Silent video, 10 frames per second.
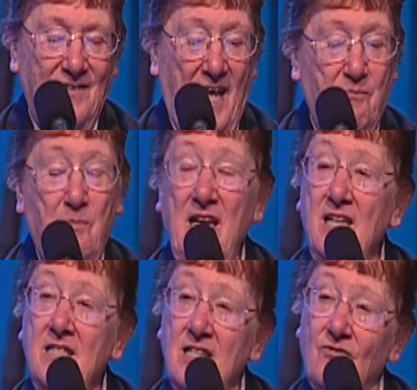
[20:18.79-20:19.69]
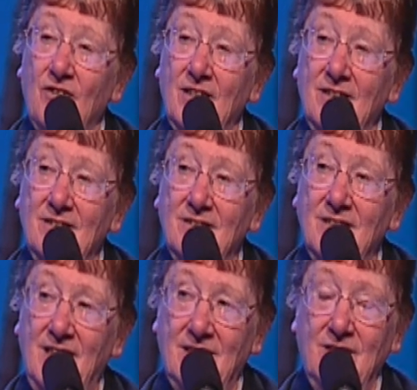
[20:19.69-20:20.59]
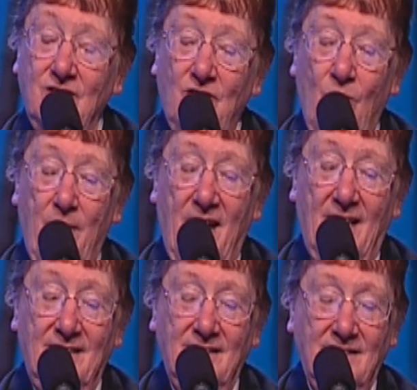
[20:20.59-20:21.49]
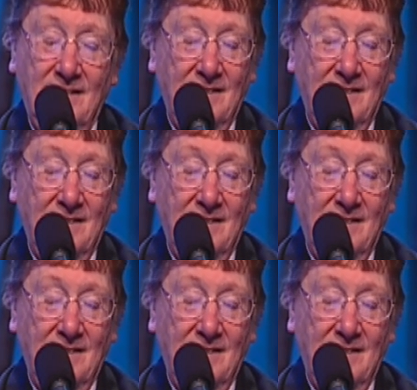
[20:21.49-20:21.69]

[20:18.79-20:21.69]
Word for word: that being different isn't so bad.